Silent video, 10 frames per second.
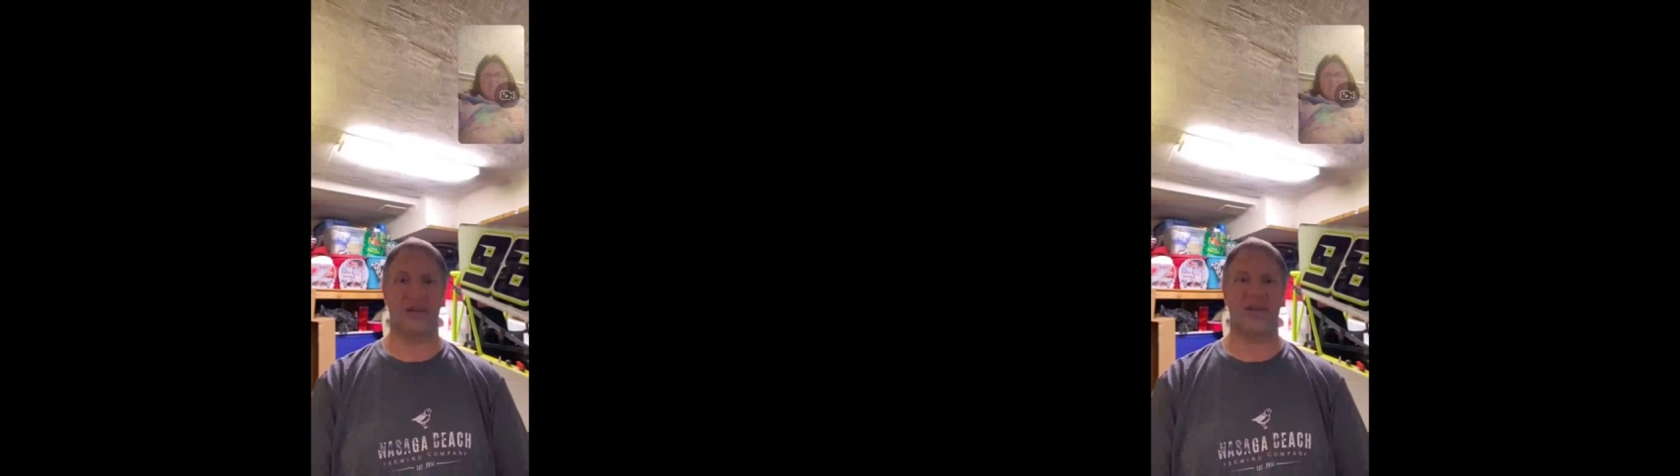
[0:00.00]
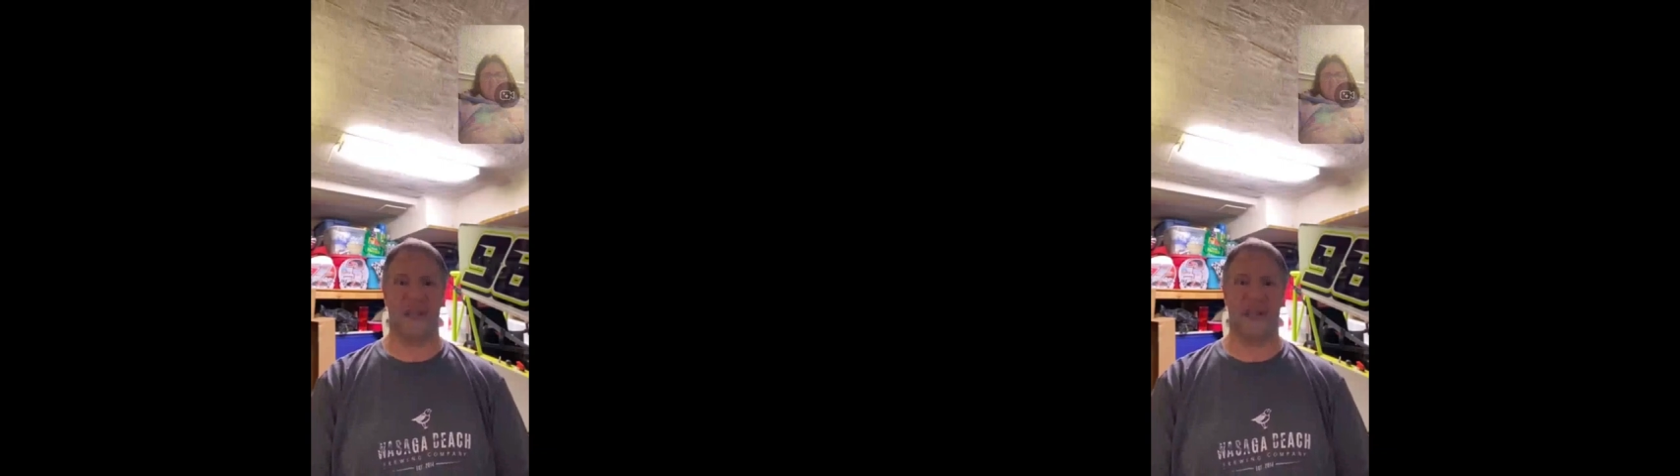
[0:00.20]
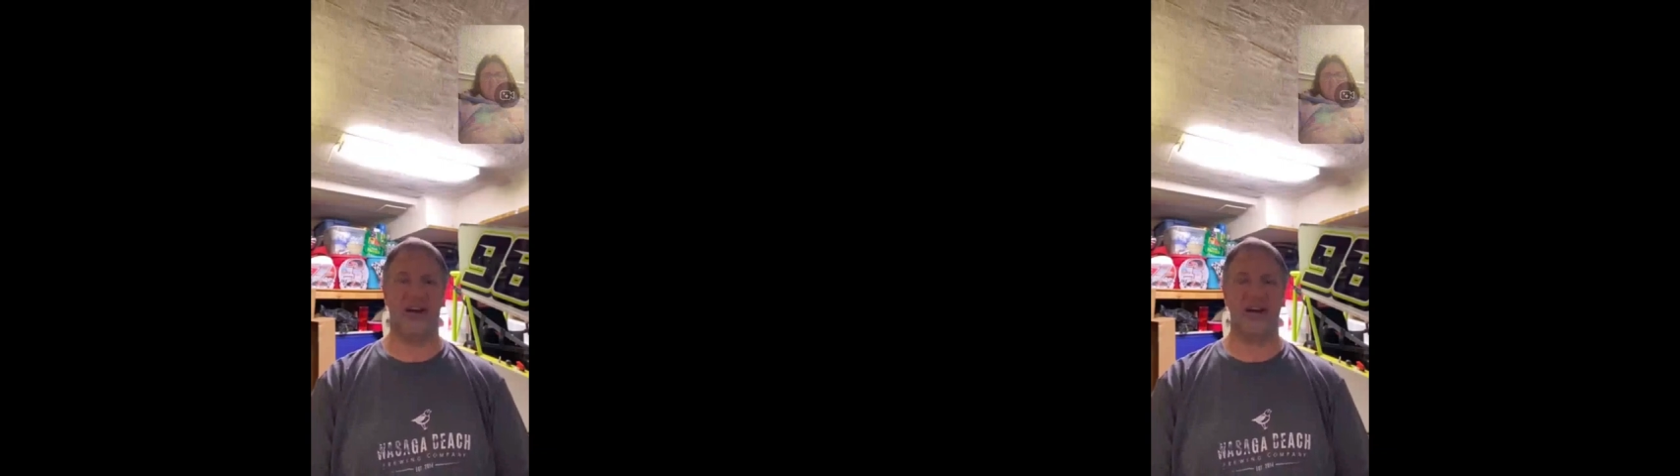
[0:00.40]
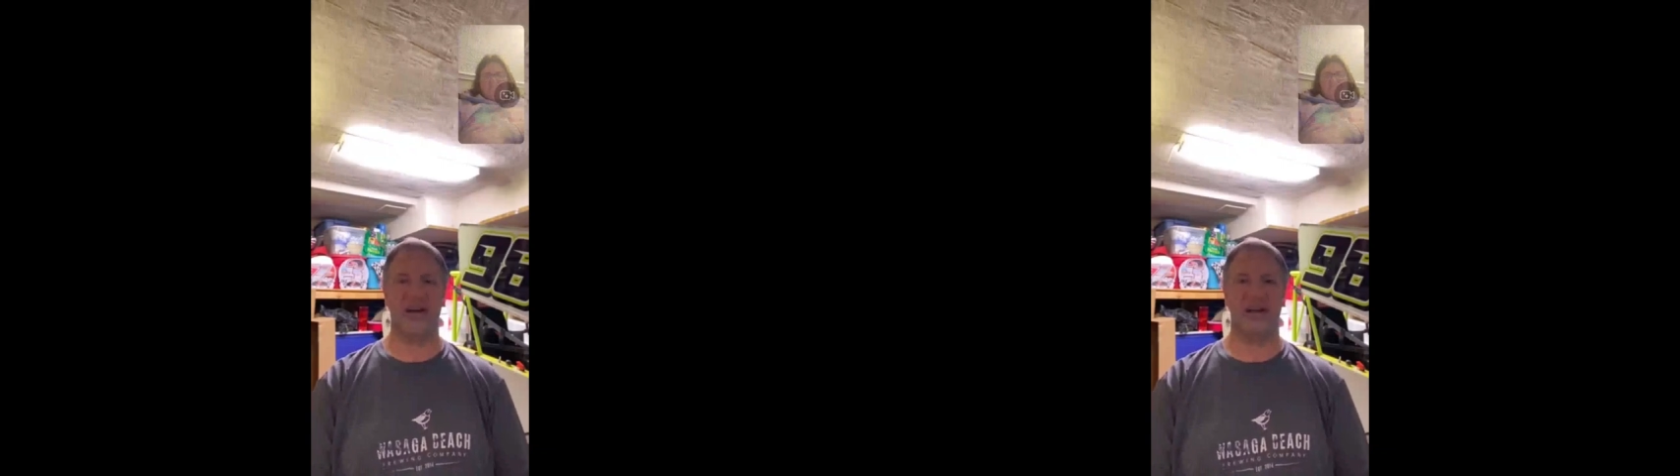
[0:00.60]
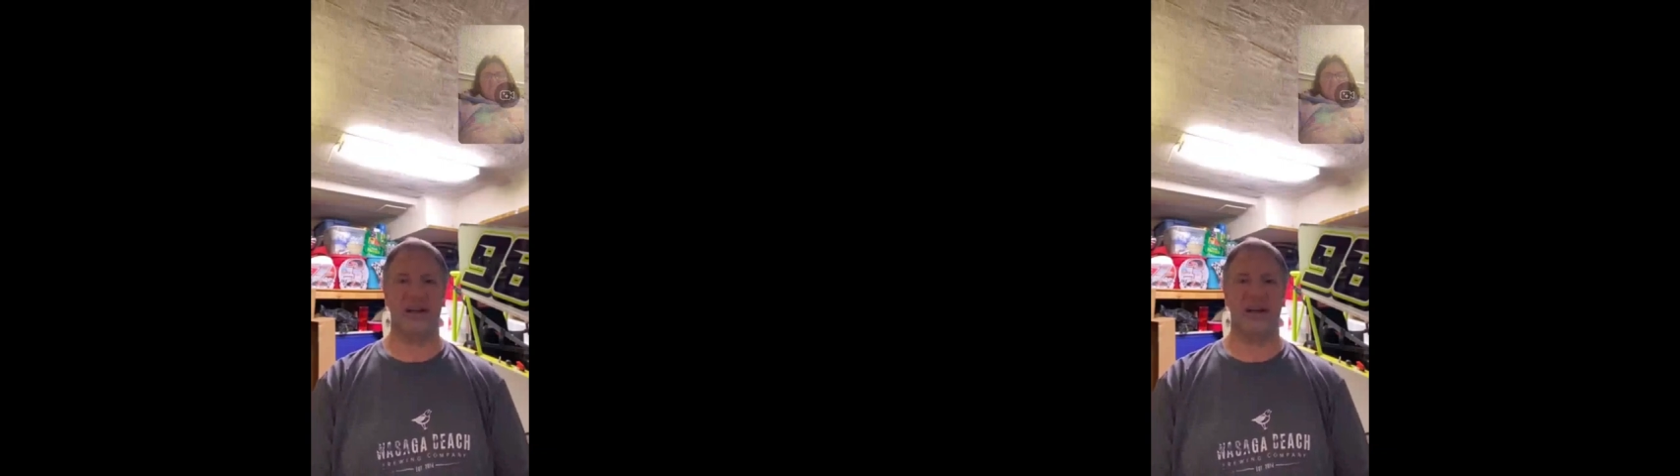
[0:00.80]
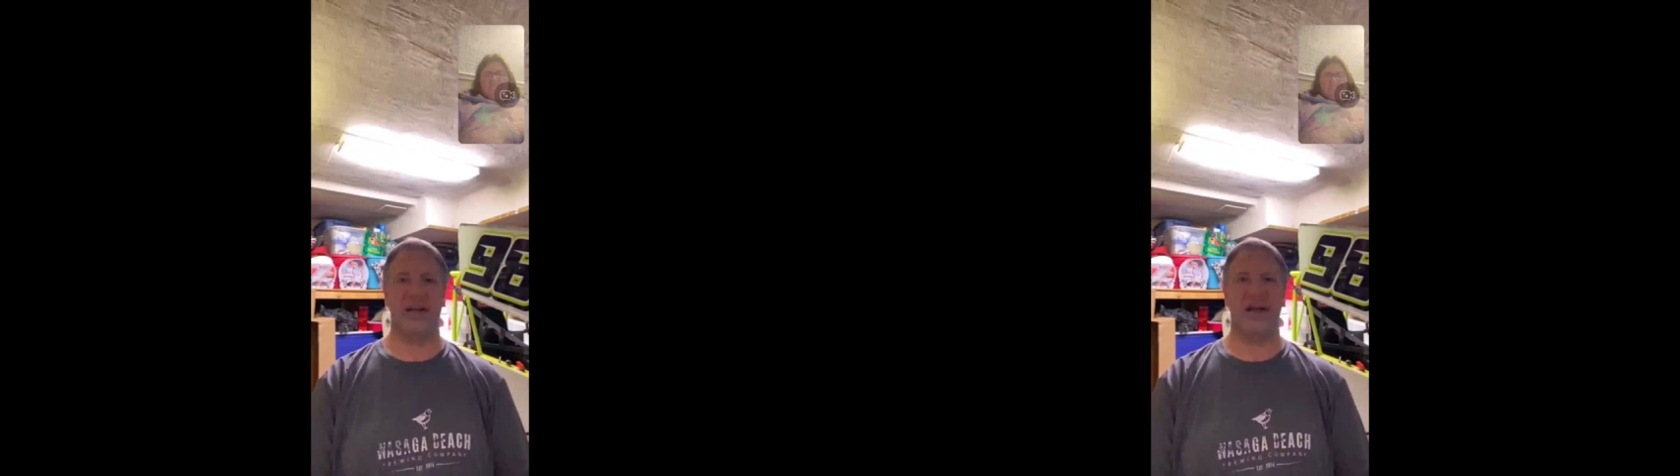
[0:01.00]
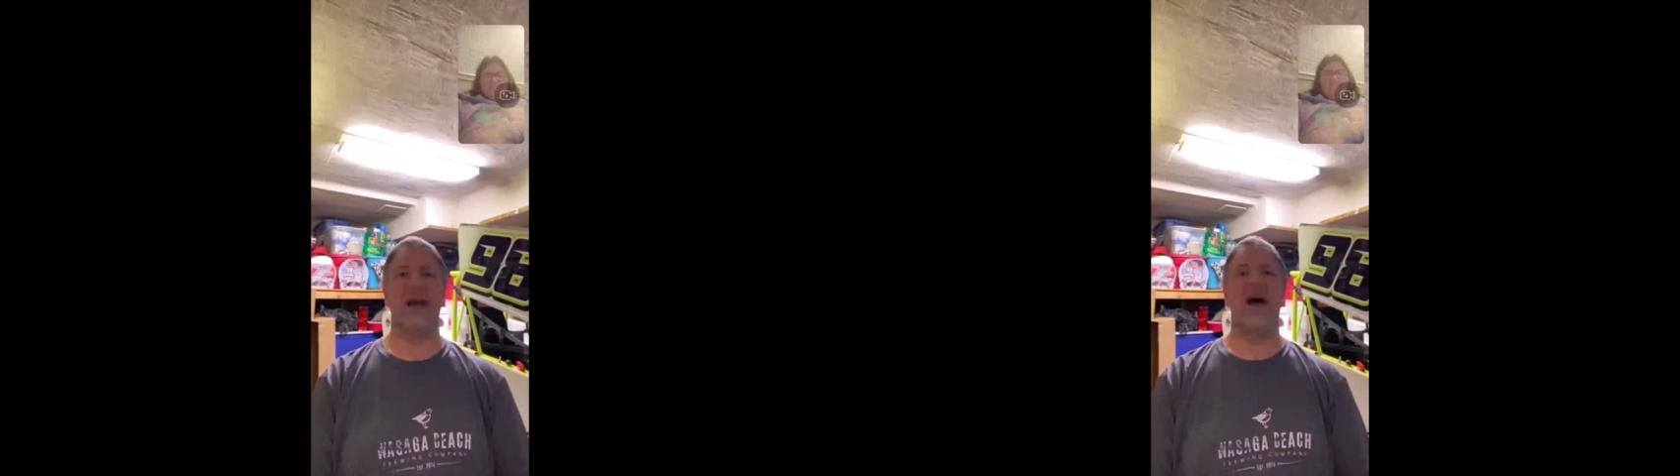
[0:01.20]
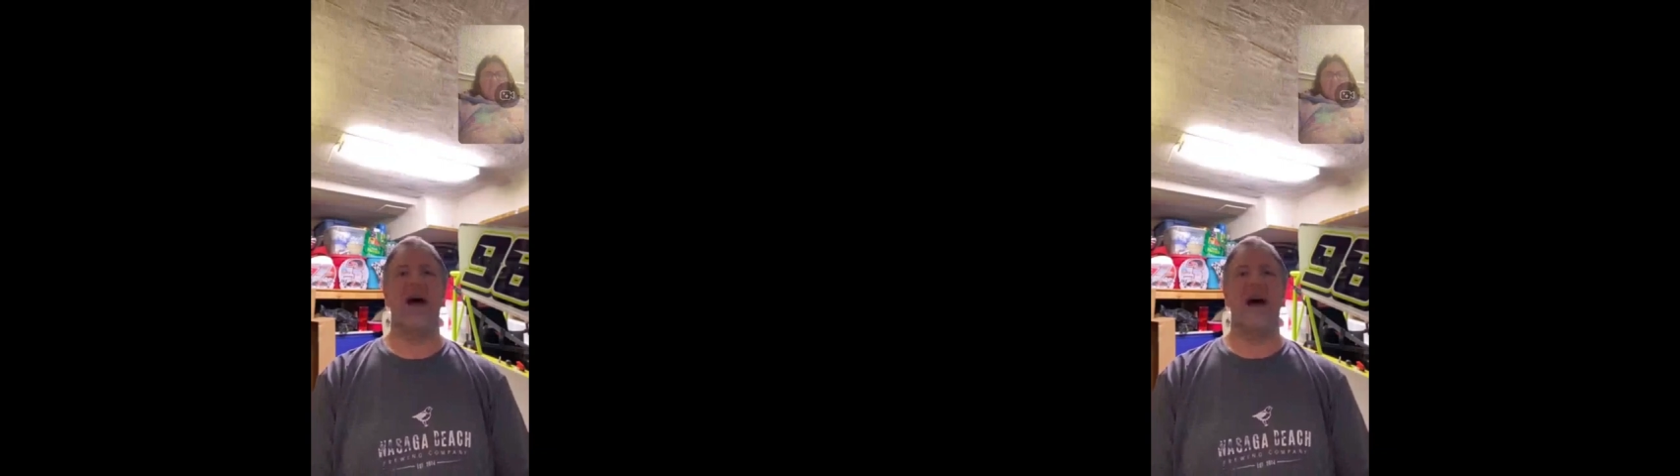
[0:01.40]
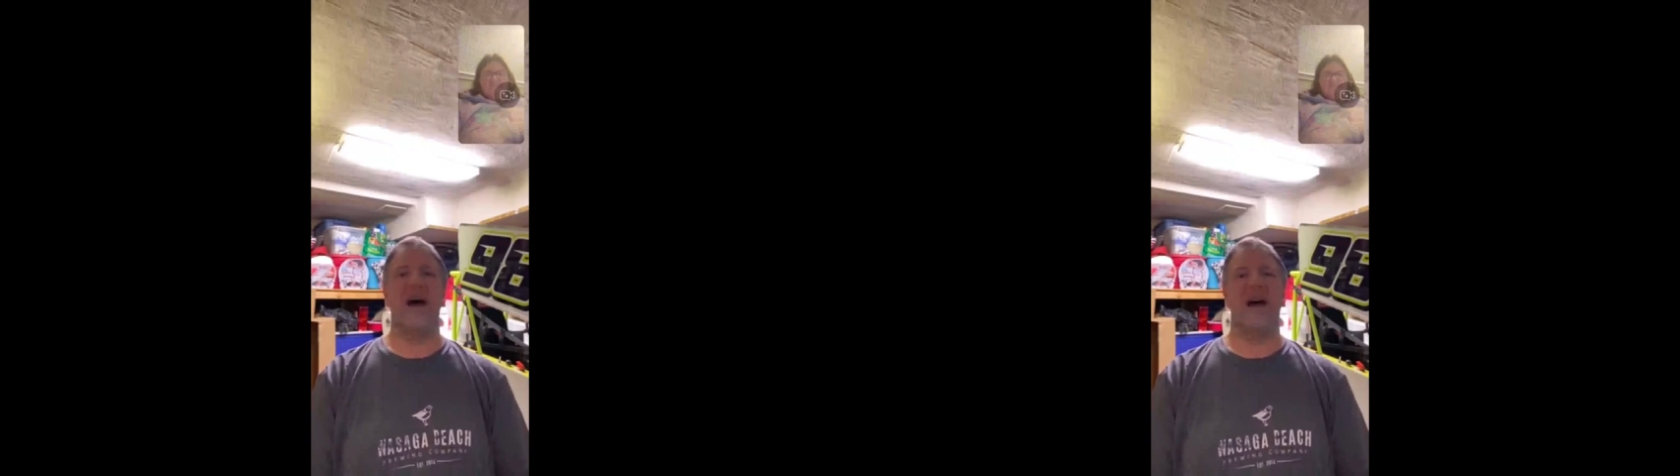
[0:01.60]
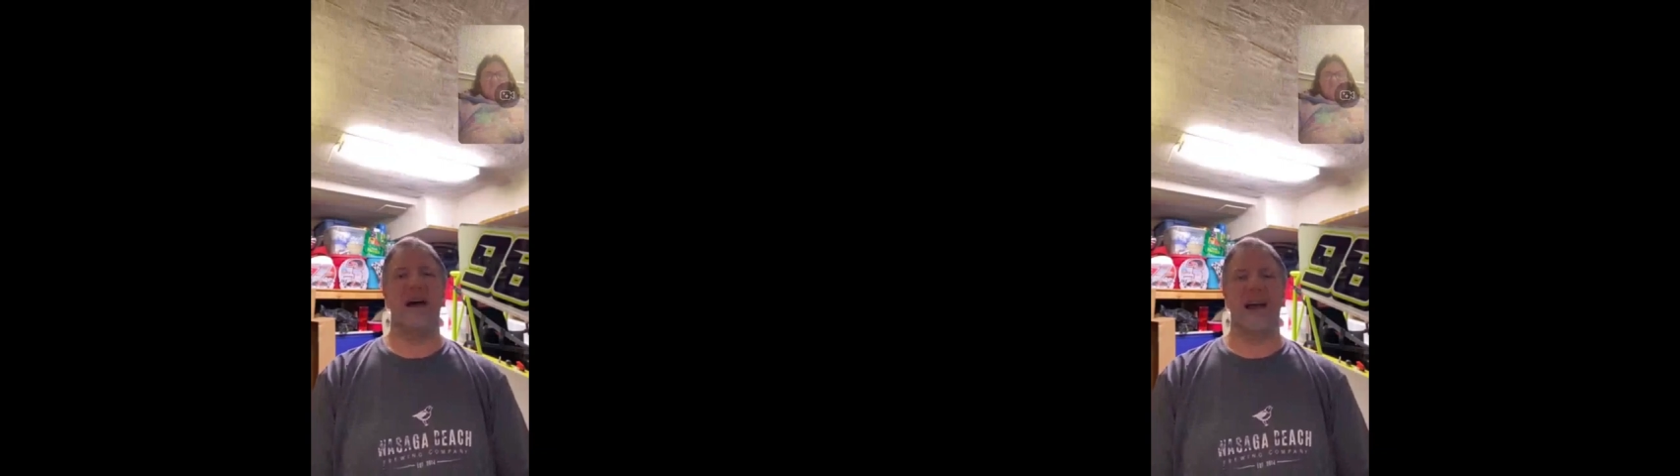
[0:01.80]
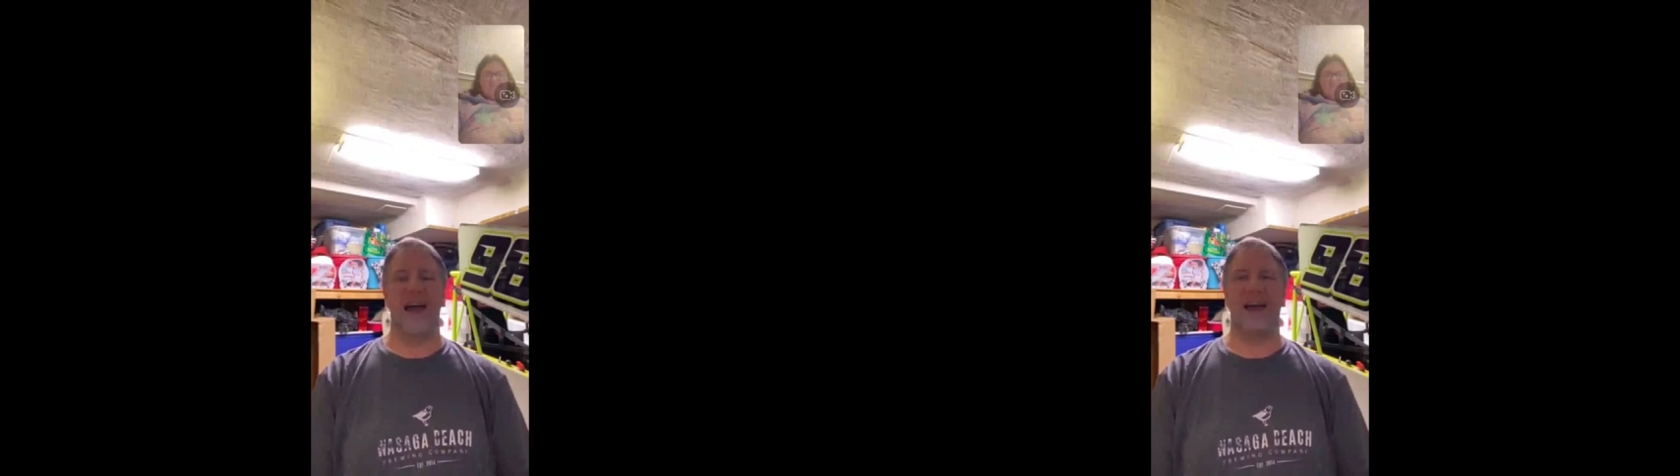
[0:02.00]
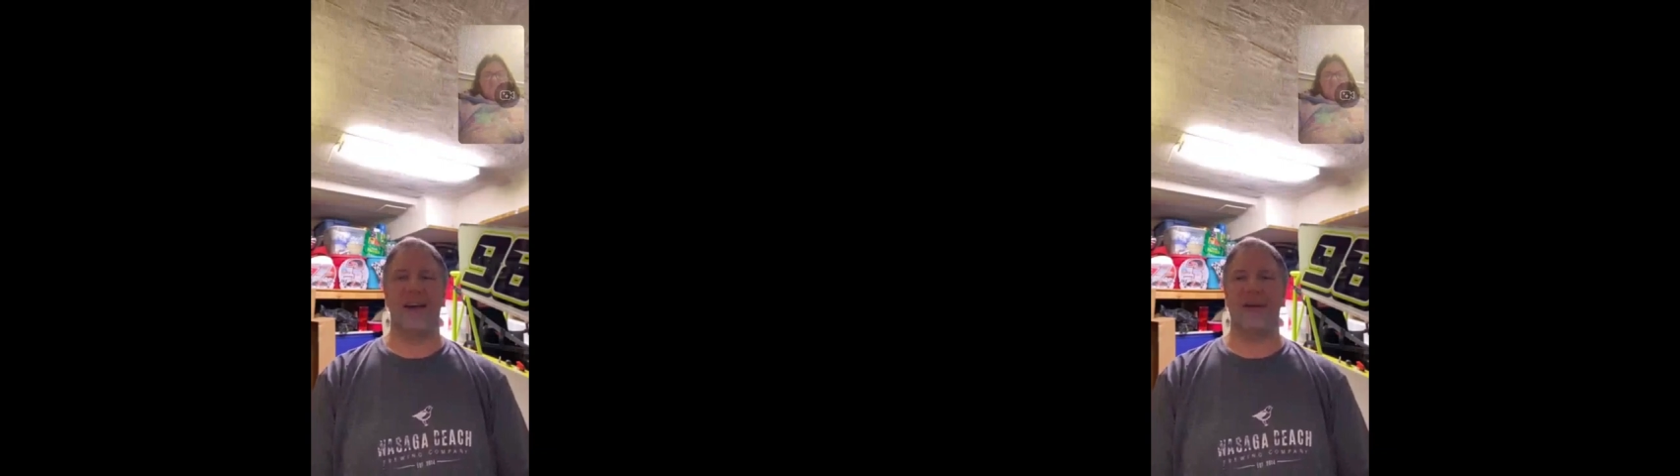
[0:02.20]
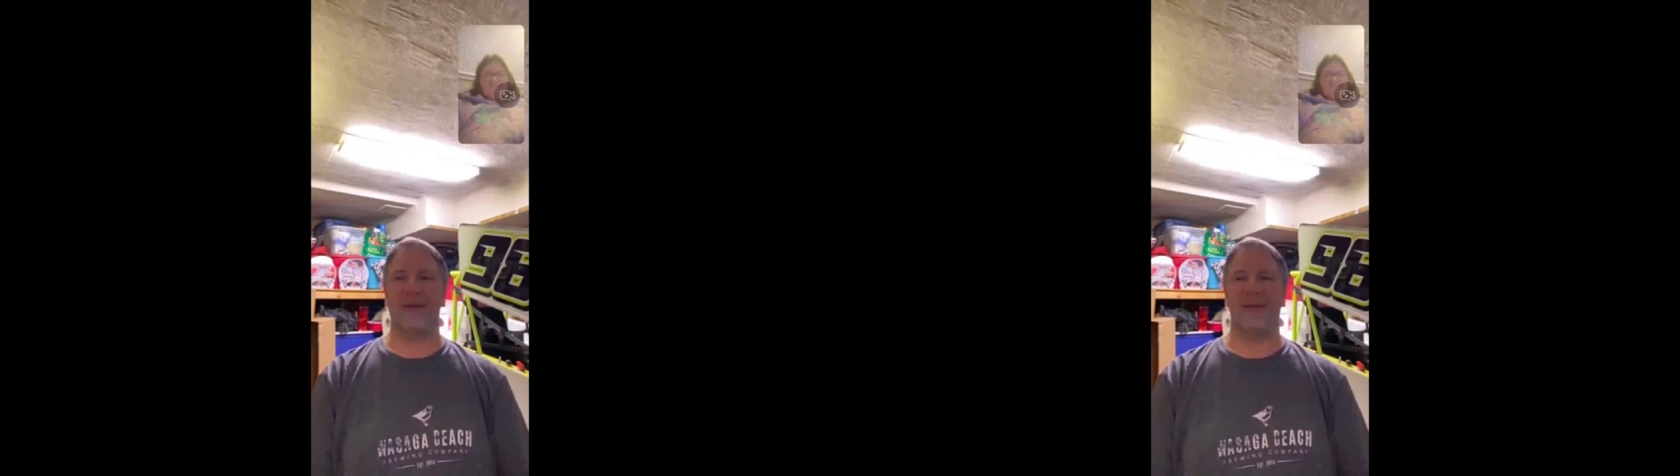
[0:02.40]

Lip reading: Senior. And